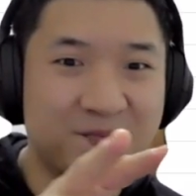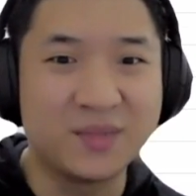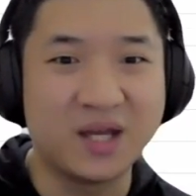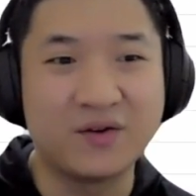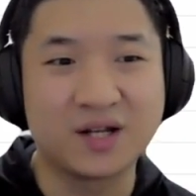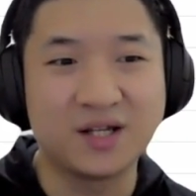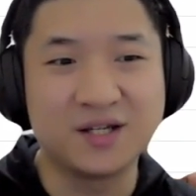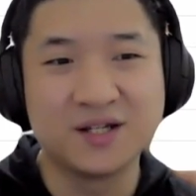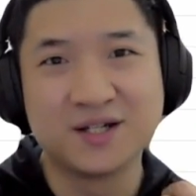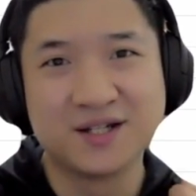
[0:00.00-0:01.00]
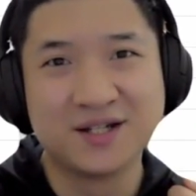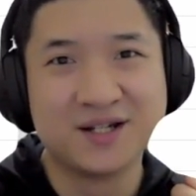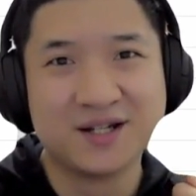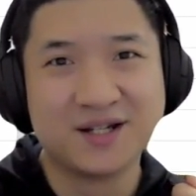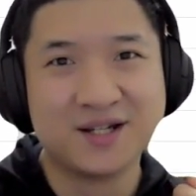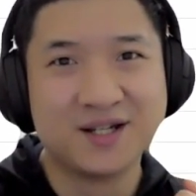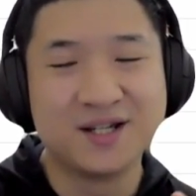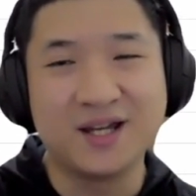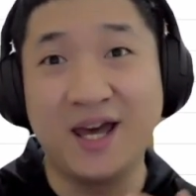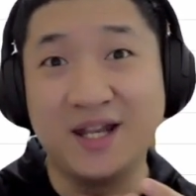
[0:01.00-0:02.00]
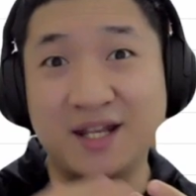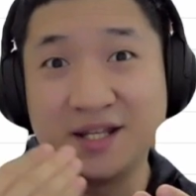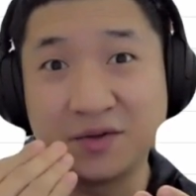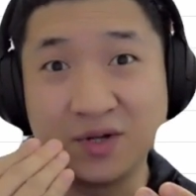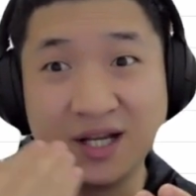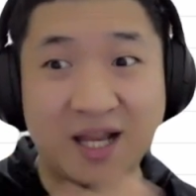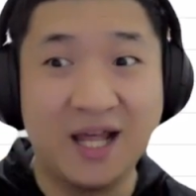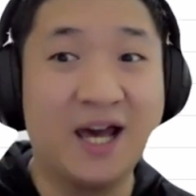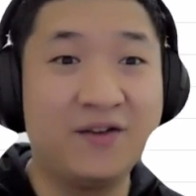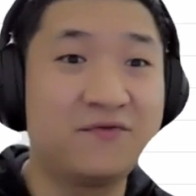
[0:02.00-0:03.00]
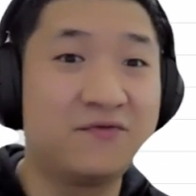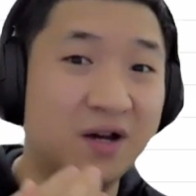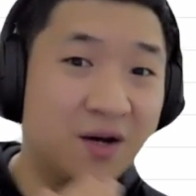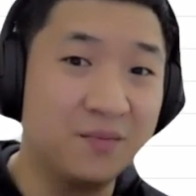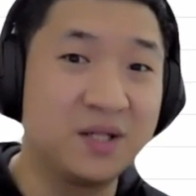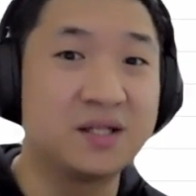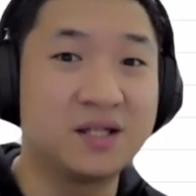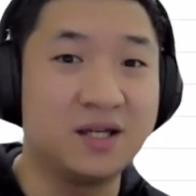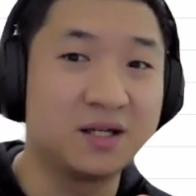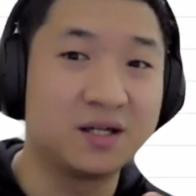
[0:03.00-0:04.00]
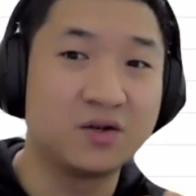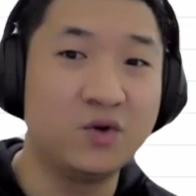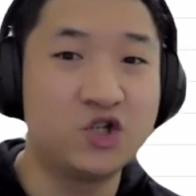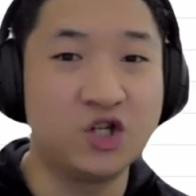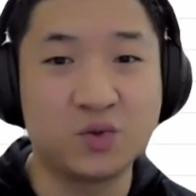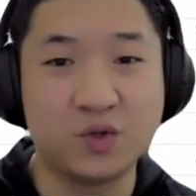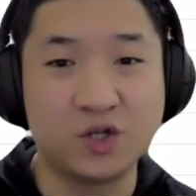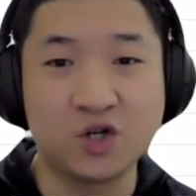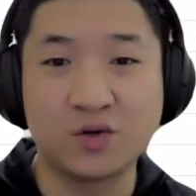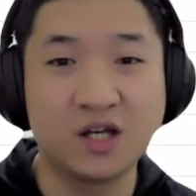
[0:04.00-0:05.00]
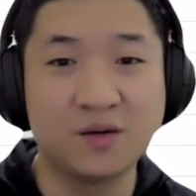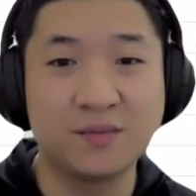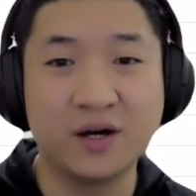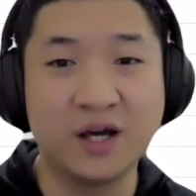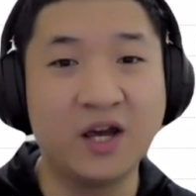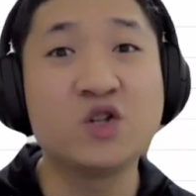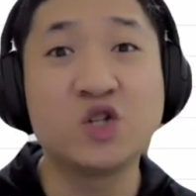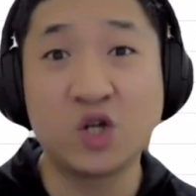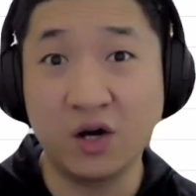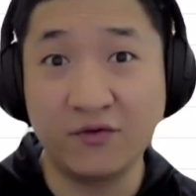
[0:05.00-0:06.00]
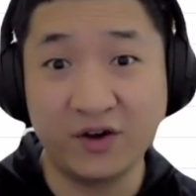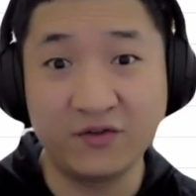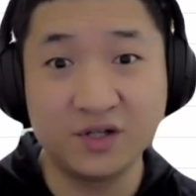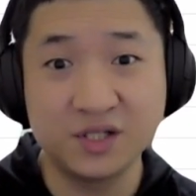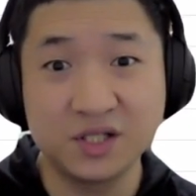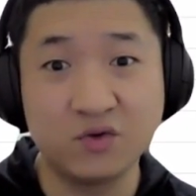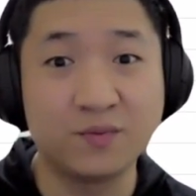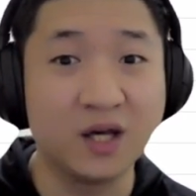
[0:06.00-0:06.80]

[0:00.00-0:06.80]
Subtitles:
directly, and it's a live updating, which is we're talking about every 12 hours it will be